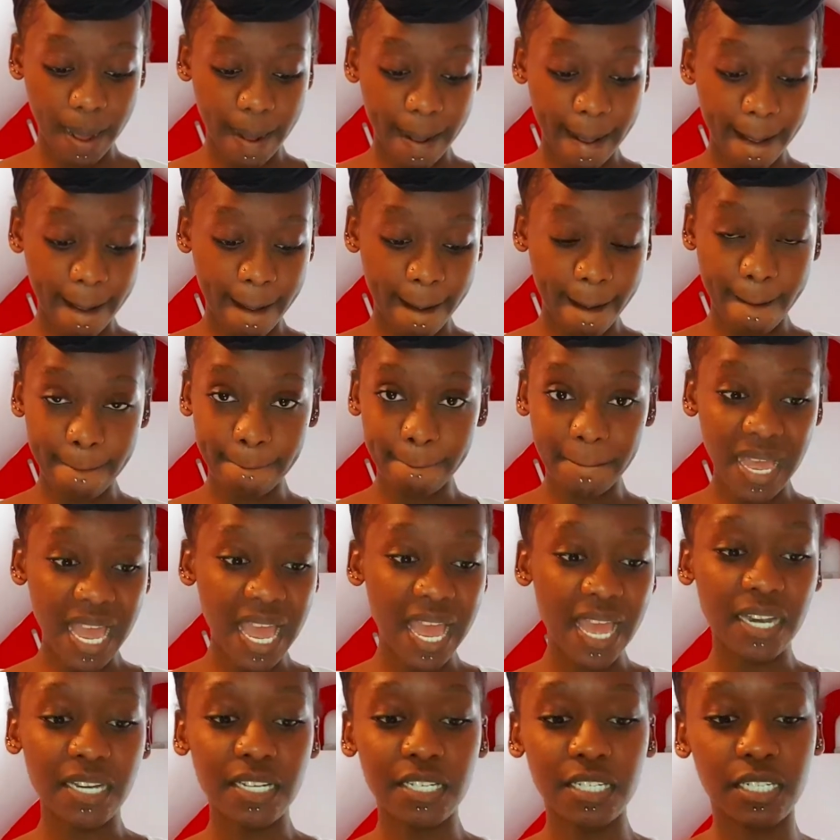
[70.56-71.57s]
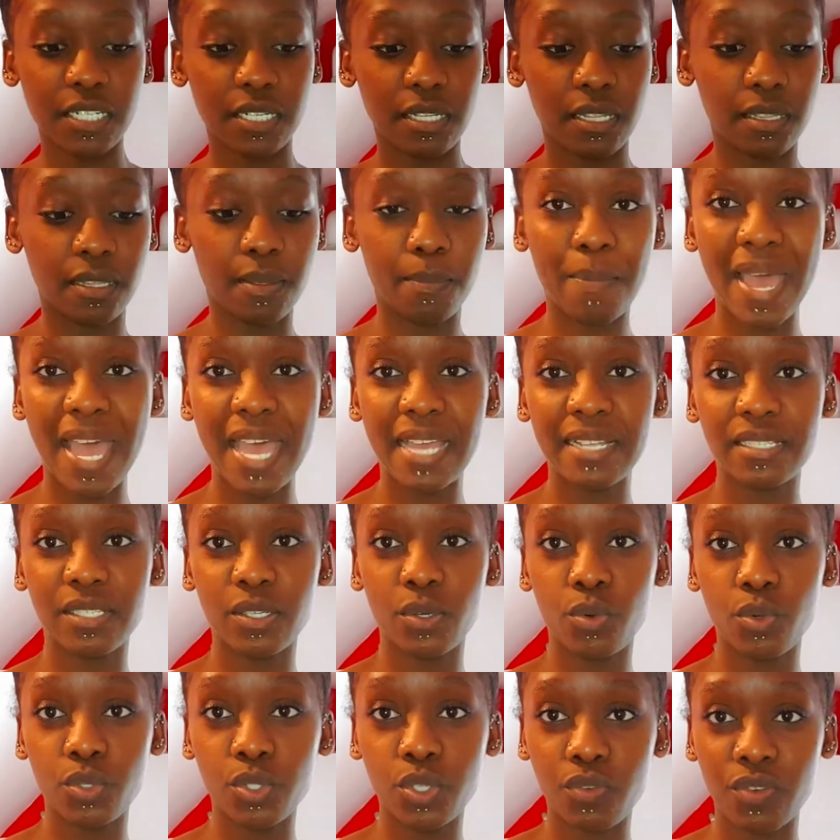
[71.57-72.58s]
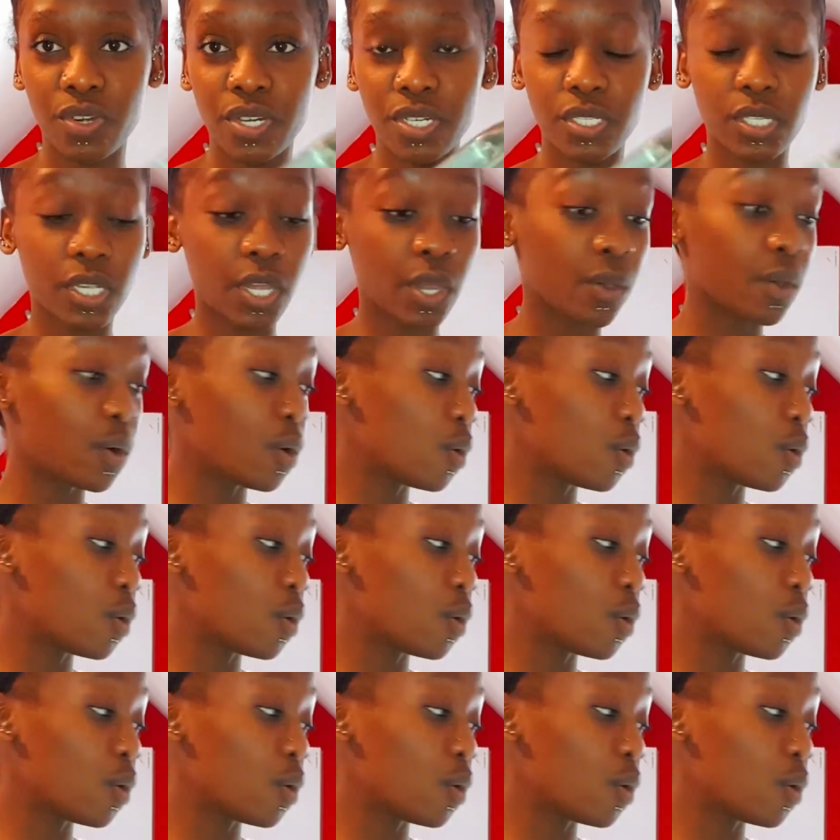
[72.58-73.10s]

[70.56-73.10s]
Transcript: And the pans are also ready to go.